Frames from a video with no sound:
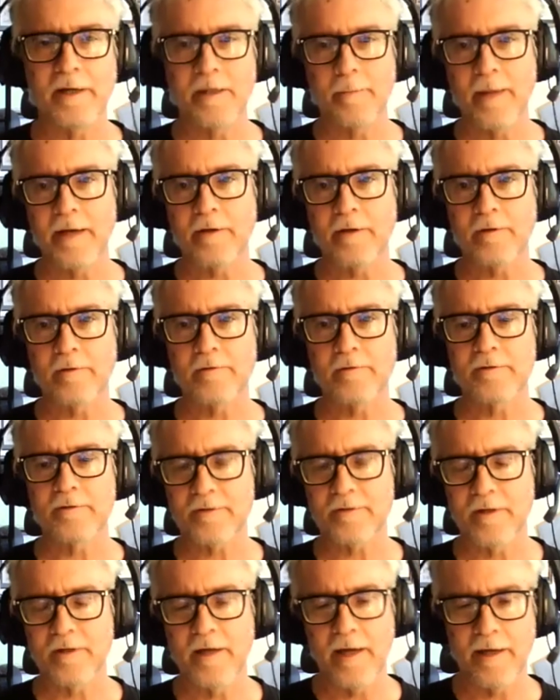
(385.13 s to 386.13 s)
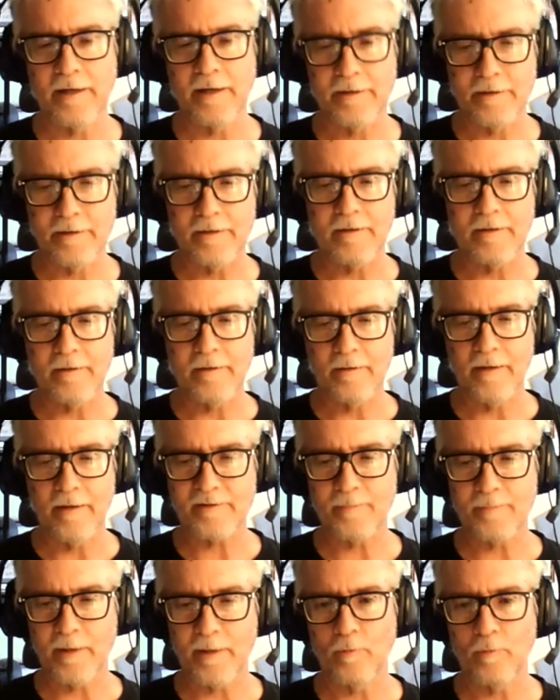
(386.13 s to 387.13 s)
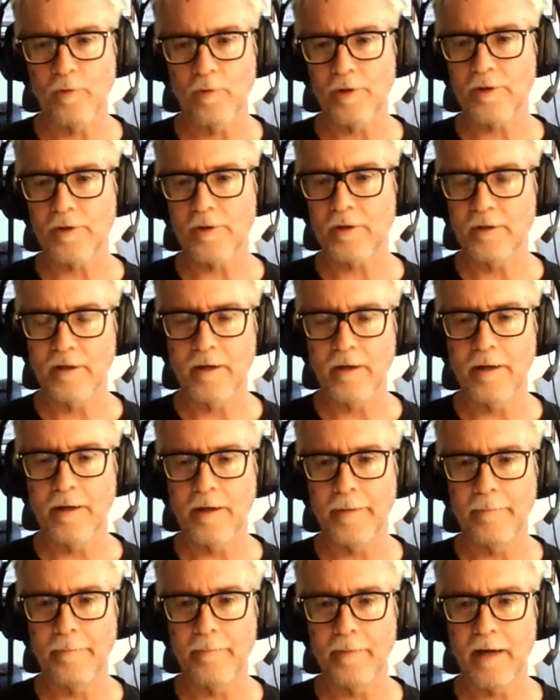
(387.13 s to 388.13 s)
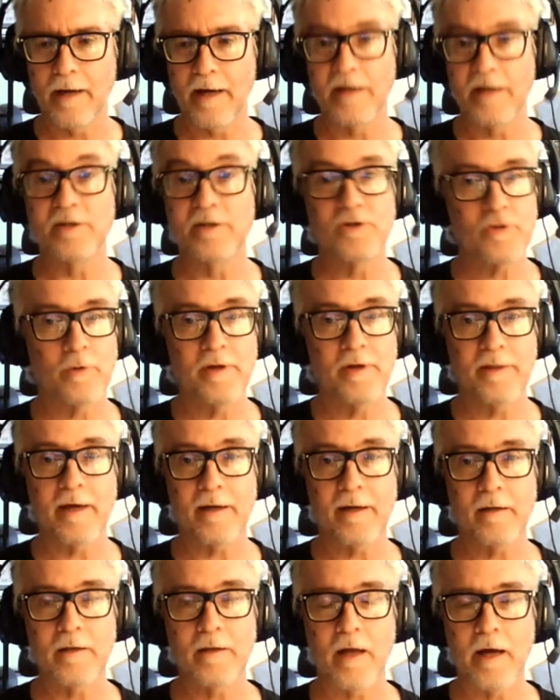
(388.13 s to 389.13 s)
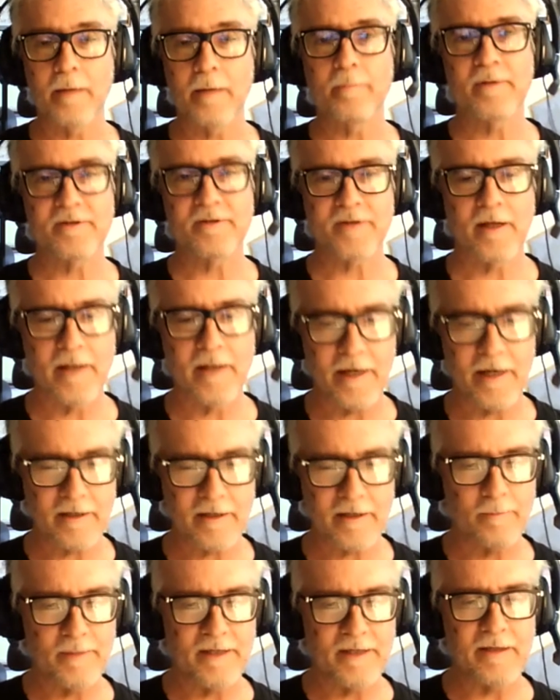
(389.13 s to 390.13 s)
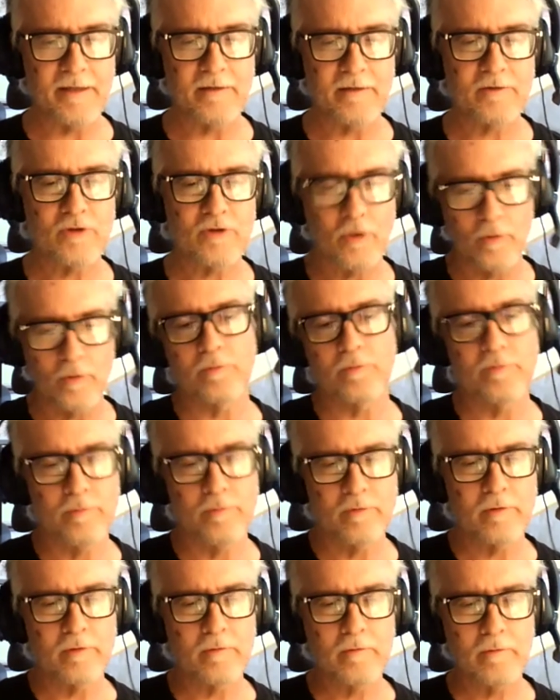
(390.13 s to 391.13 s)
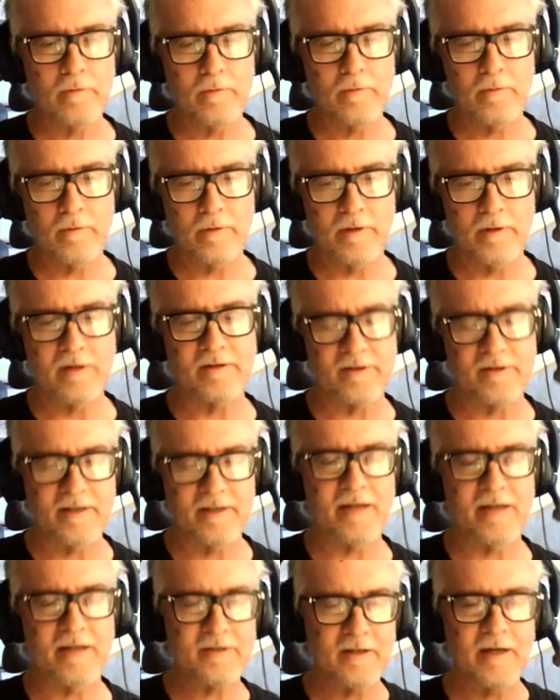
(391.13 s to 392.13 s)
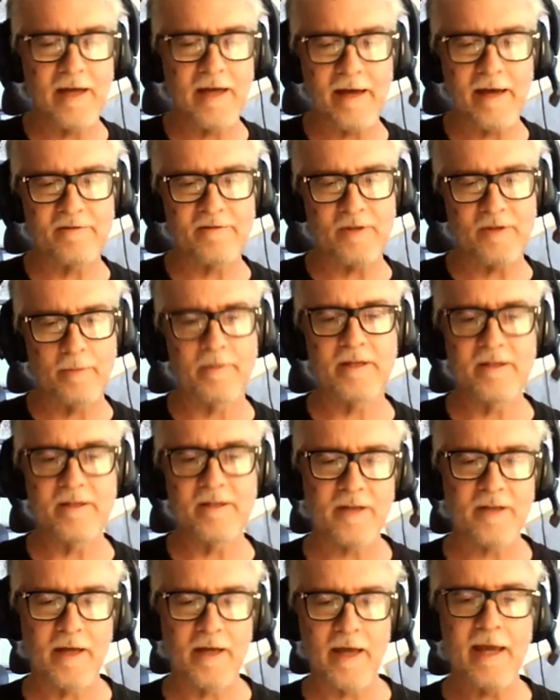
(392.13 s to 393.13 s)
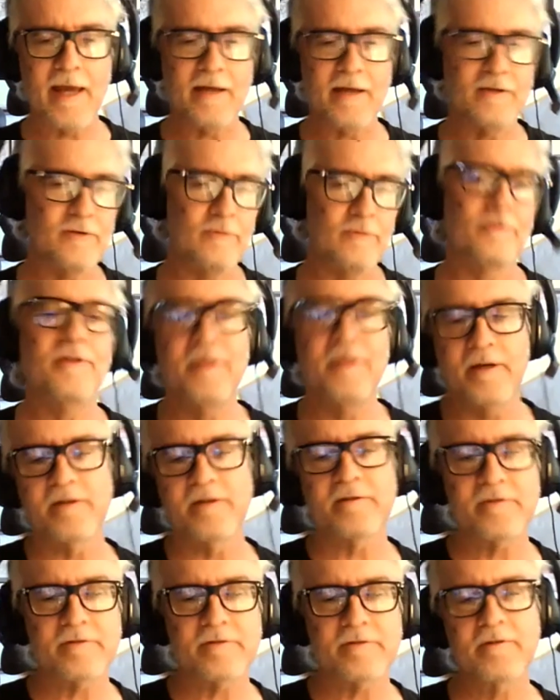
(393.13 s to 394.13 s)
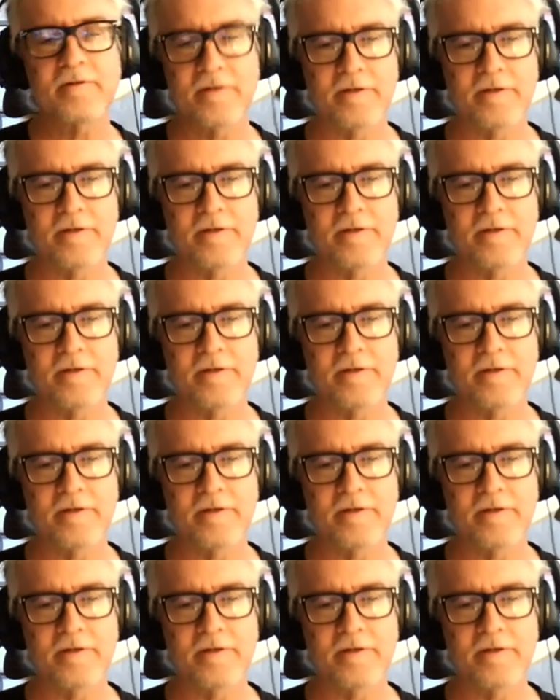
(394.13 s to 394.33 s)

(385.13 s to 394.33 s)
makers, and that's my work. Um, I enjoy that a lot because I like to be told. It's nice to have somebody say, "Hey, do this," you